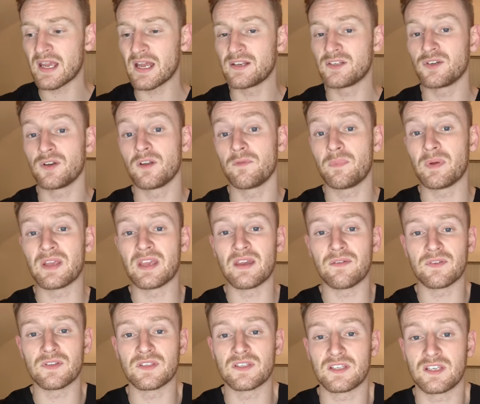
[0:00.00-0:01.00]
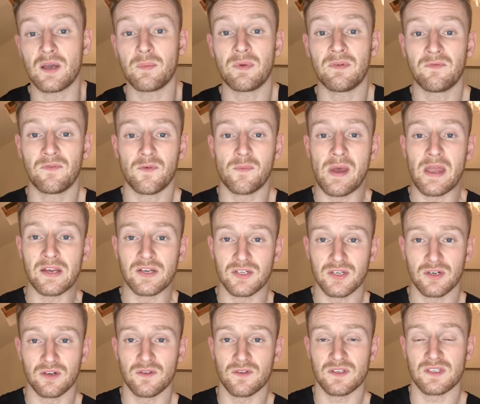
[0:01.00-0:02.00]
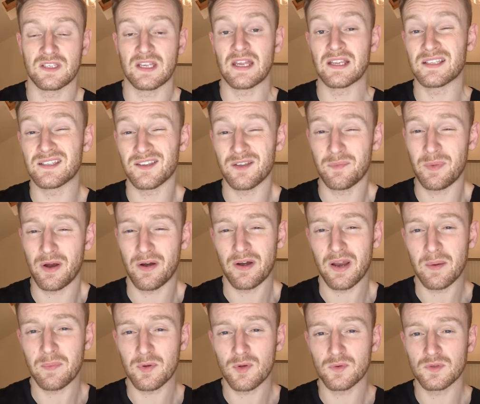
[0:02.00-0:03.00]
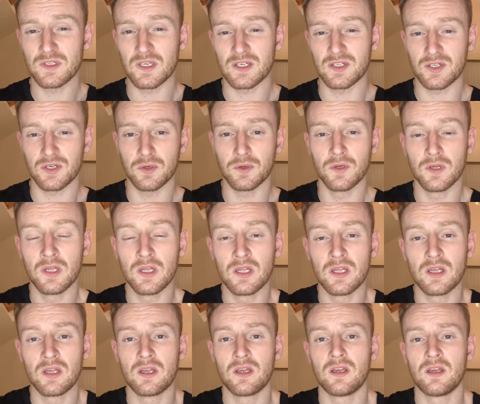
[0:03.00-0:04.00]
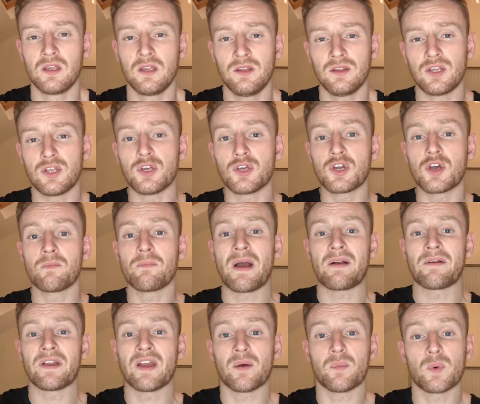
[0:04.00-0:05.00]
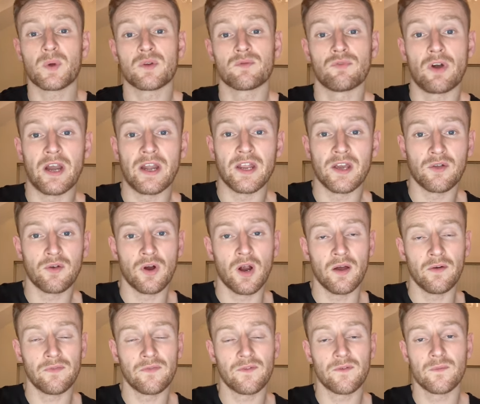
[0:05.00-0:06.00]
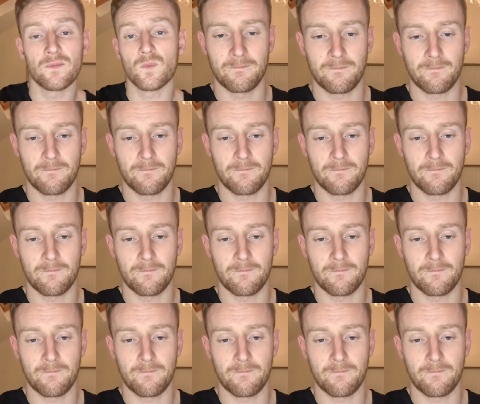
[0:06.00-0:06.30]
and you'll have been given some information on the state of the periapical tissue that you can marry up with a radiograph.